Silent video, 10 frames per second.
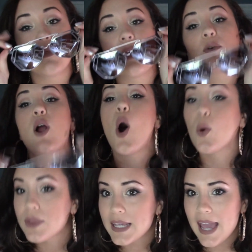They were
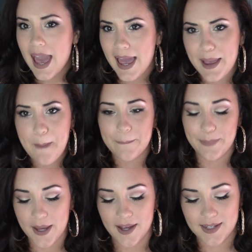only
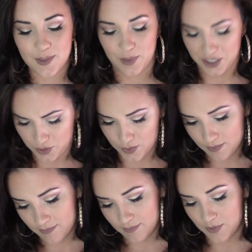$8,
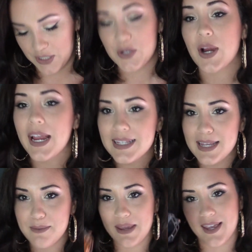which was crazy
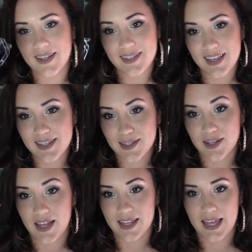to me because these
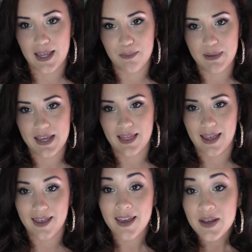look like they could be
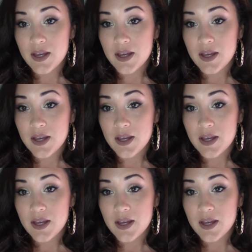like